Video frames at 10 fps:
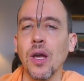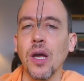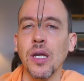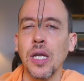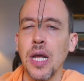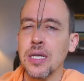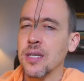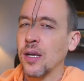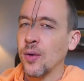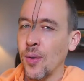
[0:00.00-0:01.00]
Yes
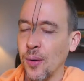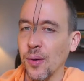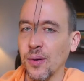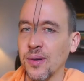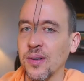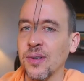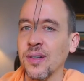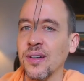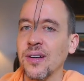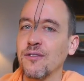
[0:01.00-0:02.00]
and no.
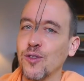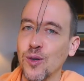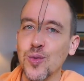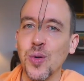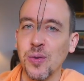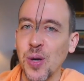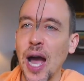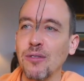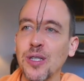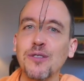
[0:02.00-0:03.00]
Of course, we
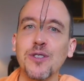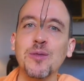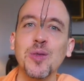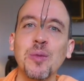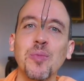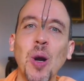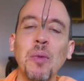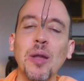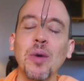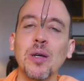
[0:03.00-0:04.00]
have a difference between
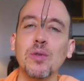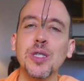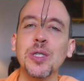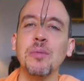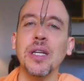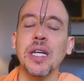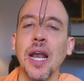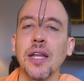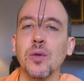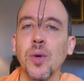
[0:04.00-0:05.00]
Paramatma and Krishna, but in
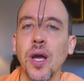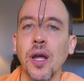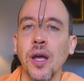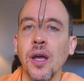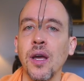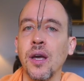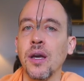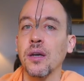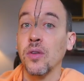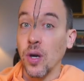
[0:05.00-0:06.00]
another way,
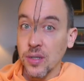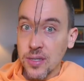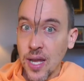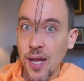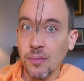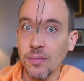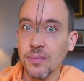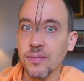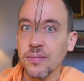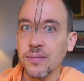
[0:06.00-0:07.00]
they are the same,
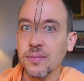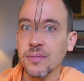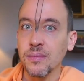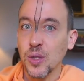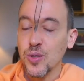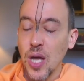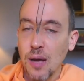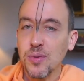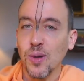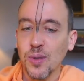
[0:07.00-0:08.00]
because the
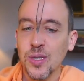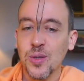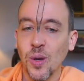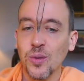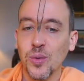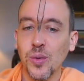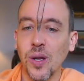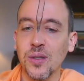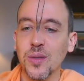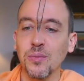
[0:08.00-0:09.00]
Absolute is
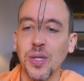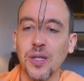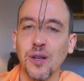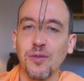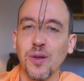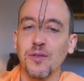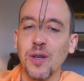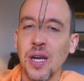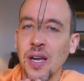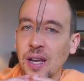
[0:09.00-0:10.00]
non-dual. So be careful of
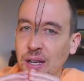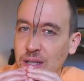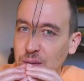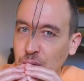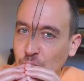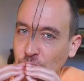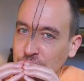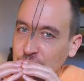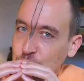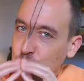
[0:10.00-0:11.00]

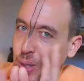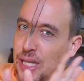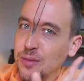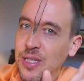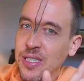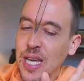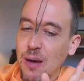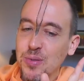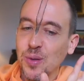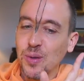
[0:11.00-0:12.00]
creating a split in the
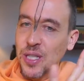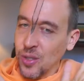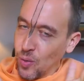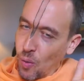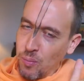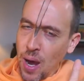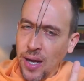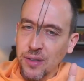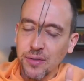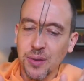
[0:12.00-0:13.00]
Absolute, in your own
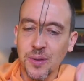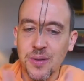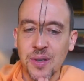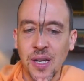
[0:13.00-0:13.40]
mind, of course.